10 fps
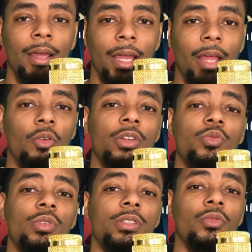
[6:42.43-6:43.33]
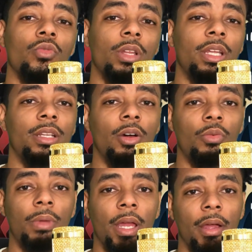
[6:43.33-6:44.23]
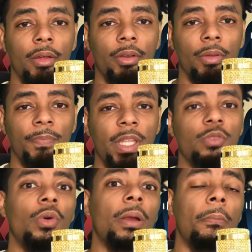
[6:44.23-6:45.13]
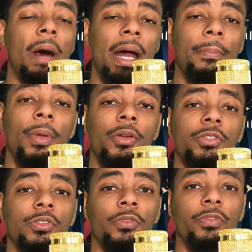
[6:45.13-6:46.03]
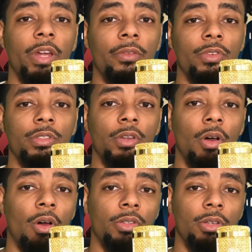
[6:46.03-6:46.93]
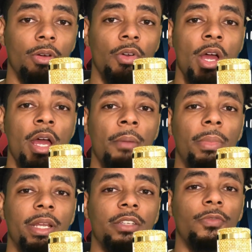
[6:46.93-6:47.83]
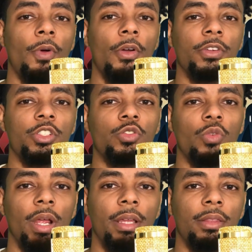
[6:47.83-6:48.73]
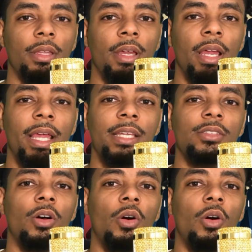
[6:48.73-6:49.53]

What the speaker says: Igris was a really dope character. He's one of my personal favorites also. But as far as strength, he's